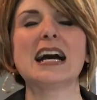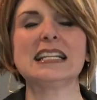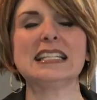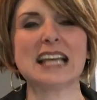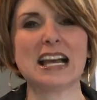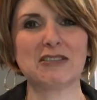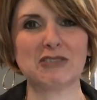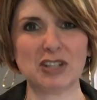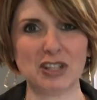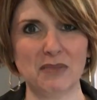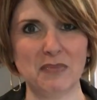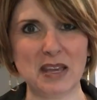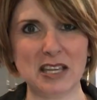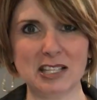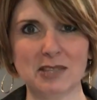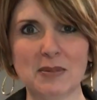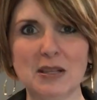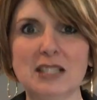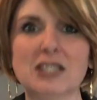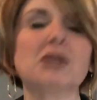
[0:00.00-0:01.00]
down to the
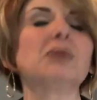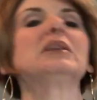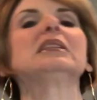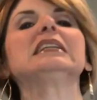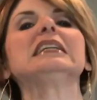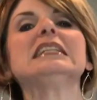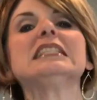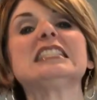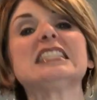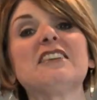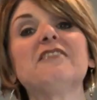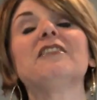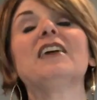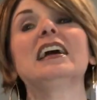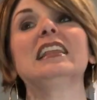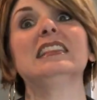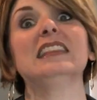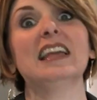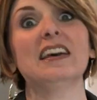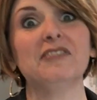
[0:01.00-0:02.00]
basement. So at least if
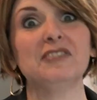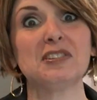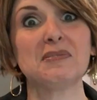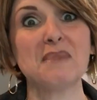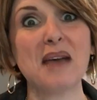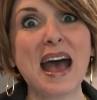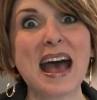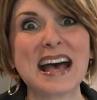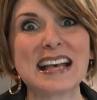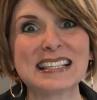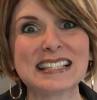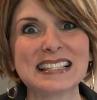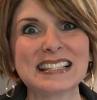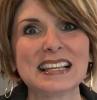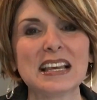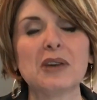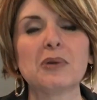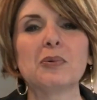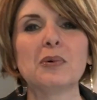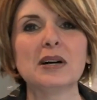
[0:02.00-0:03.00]
I left a
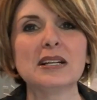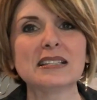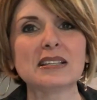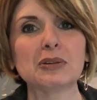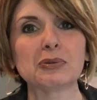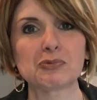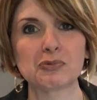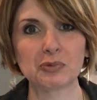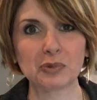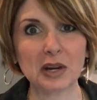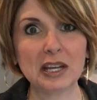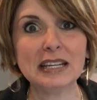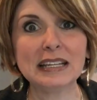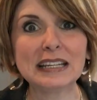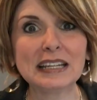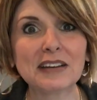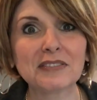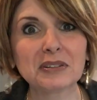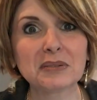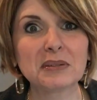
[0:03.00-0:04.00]
mess, it wasn't right
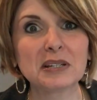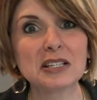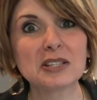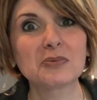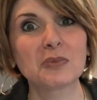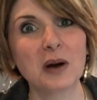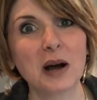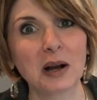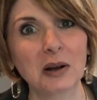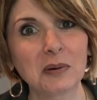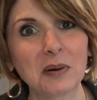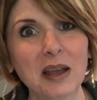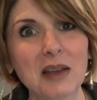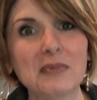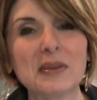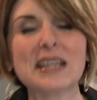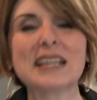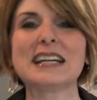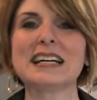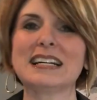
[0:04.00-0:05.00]
in everybody's walkway,
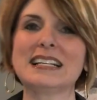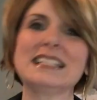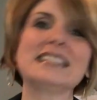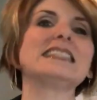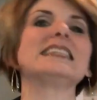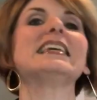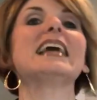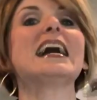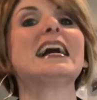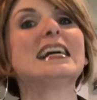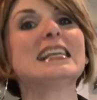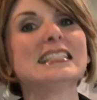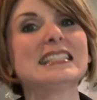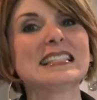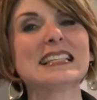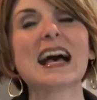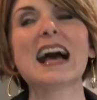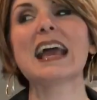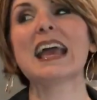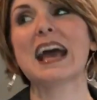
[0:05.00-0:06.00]
because
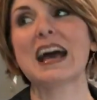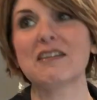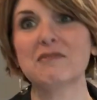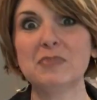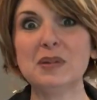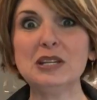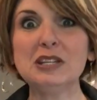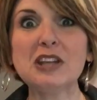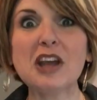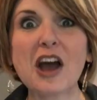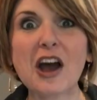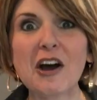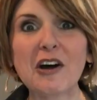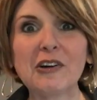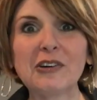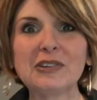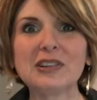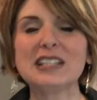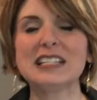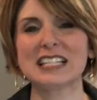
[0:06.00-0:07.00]
yes, I have been
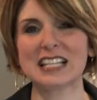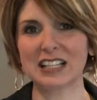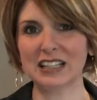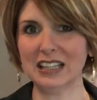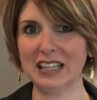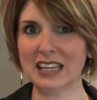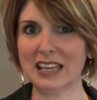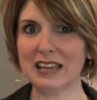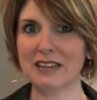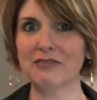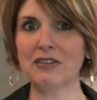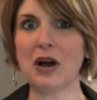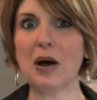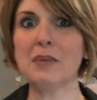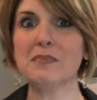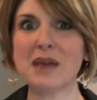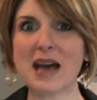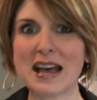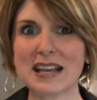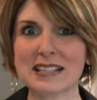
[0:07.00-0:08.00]
known to leave
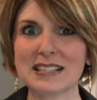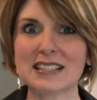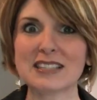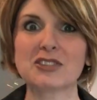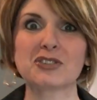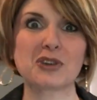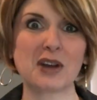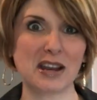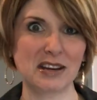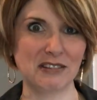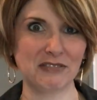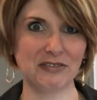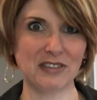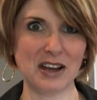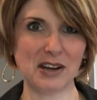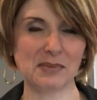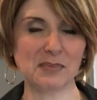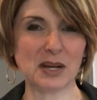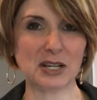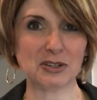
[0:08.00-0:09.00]
a mess trying to
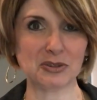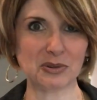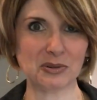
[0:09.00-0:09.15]
find my